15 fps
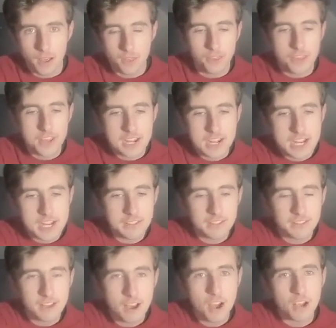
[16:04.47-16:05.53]

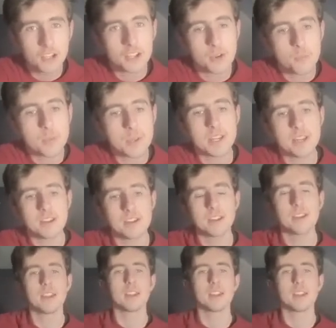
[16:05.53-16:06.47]
These are going to be